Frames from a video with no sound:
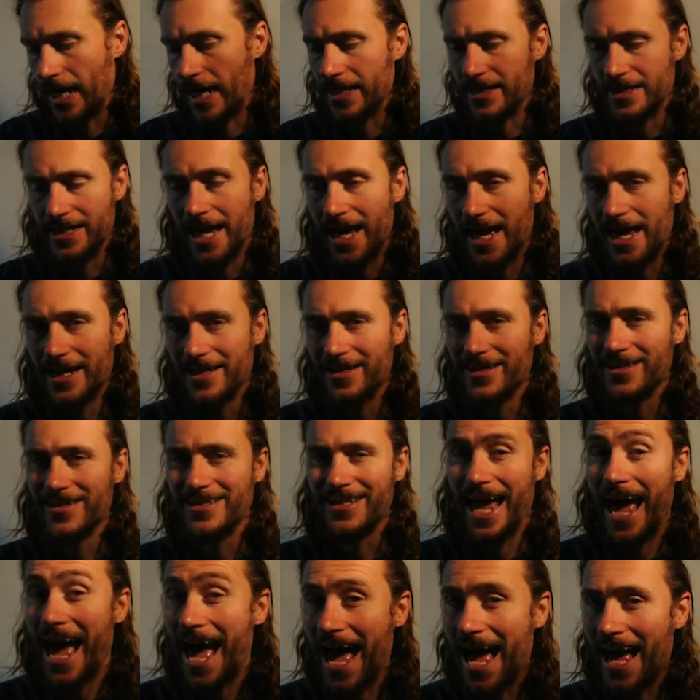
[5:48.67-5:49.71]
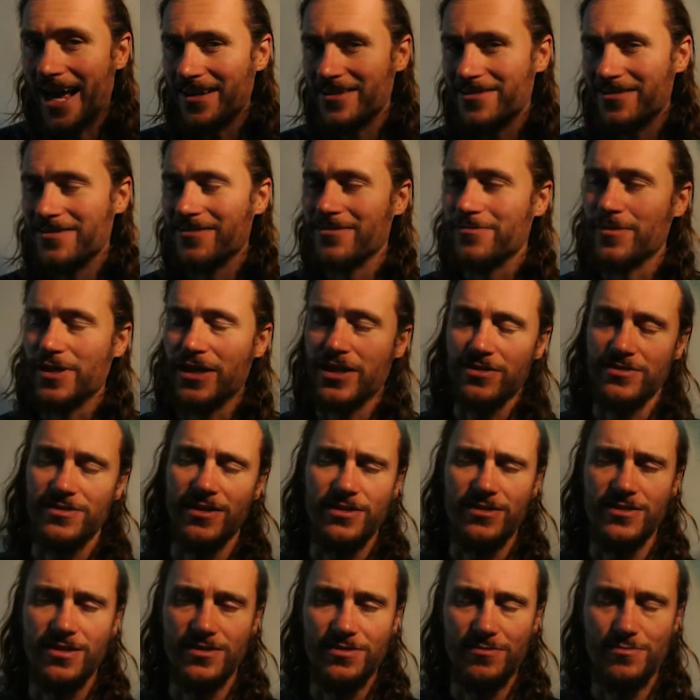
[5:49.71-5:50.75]
then that, because
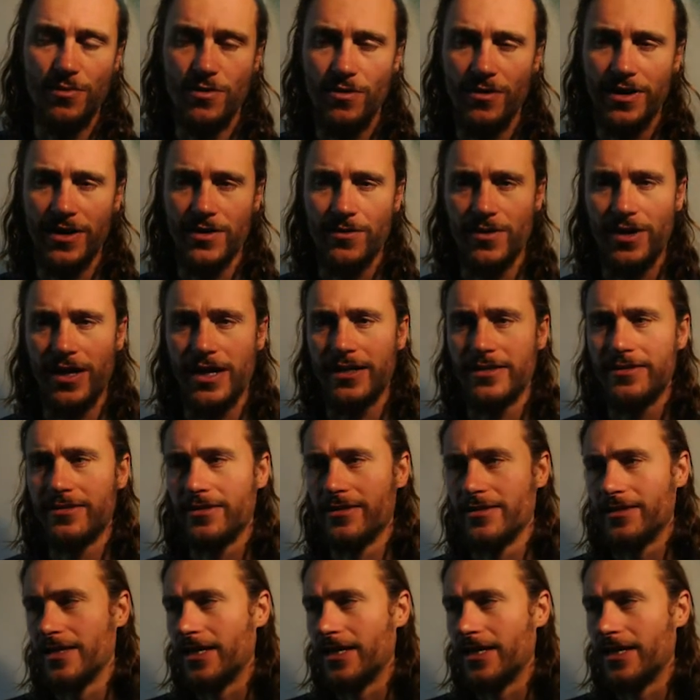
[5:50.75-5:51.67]
that sounds boring, right?